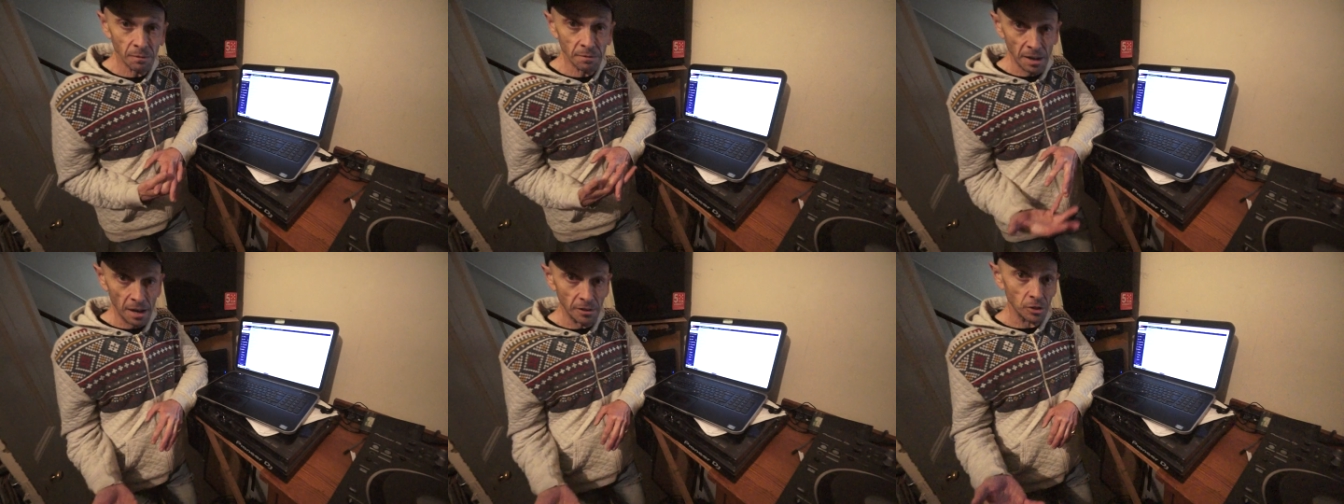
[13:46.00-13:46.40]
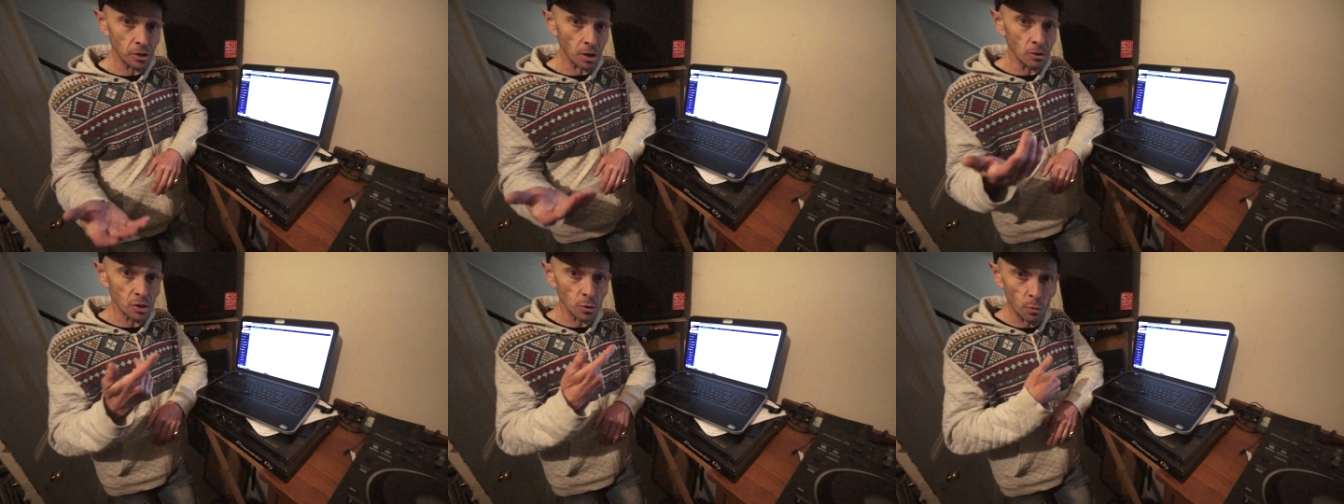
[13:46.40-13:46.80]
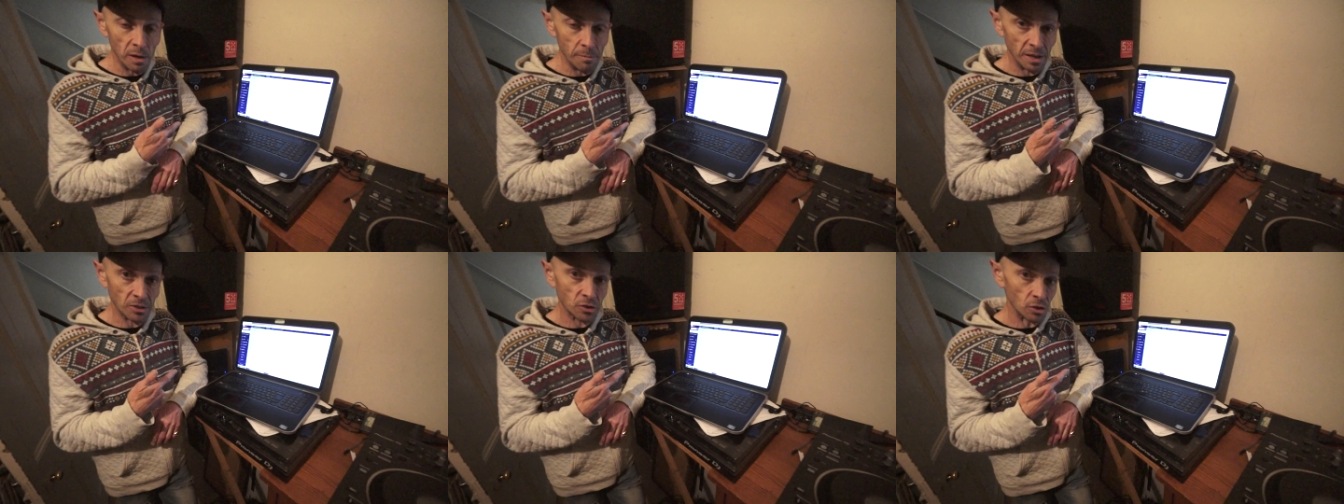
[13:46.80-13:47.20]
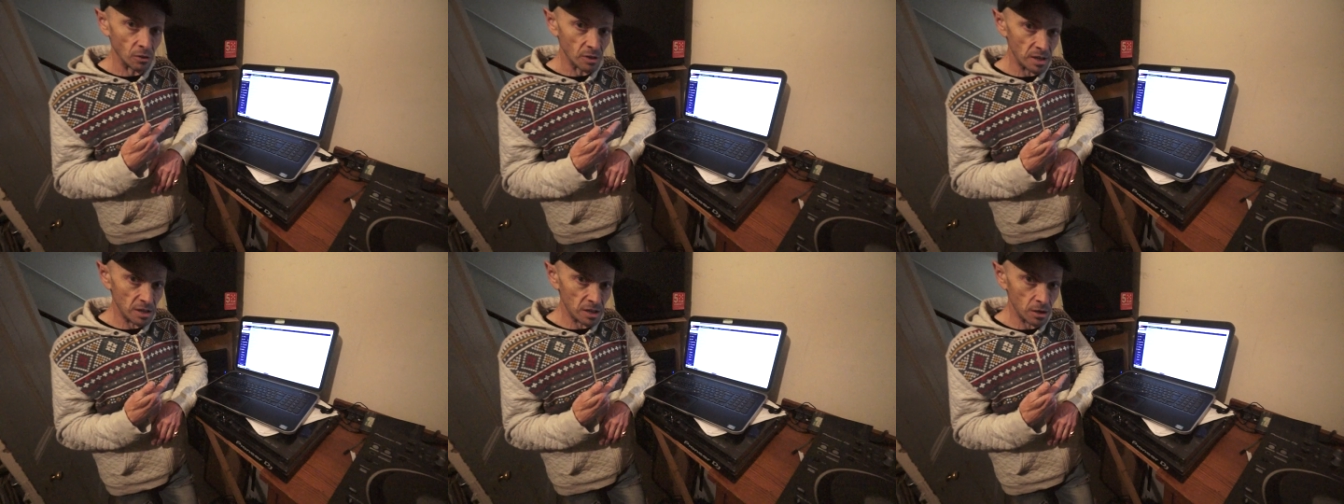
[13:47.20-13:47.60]
Then go to
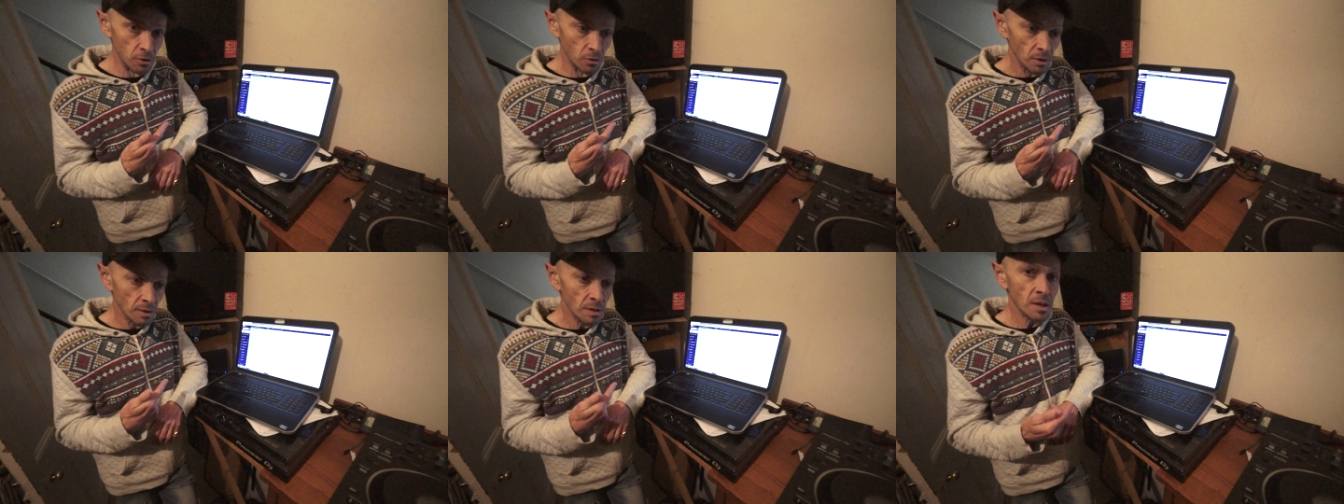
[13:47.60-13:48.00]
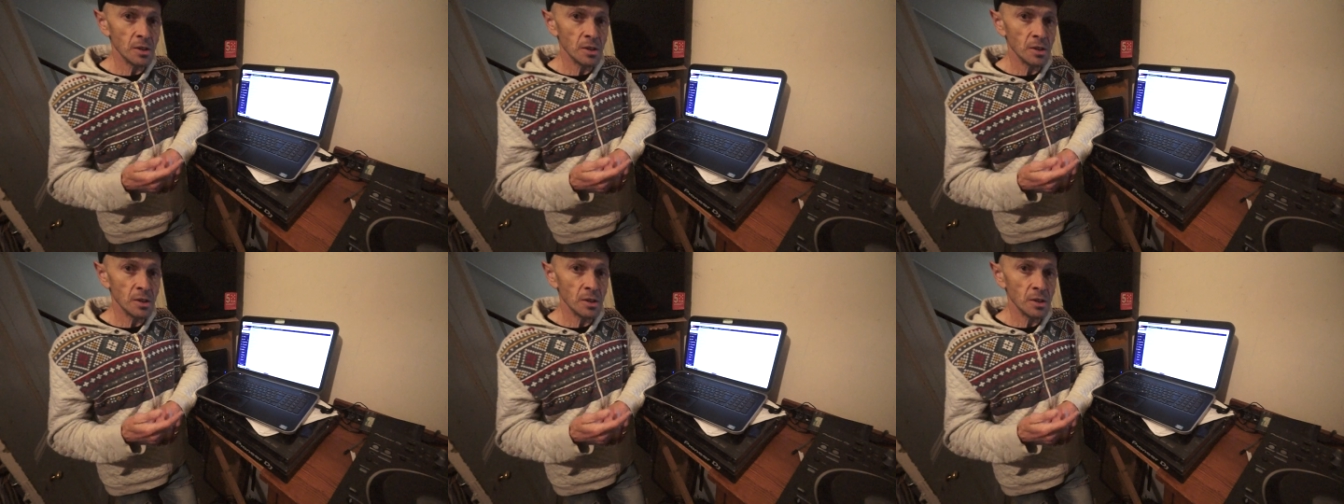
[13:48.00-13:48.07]
wemix.eu,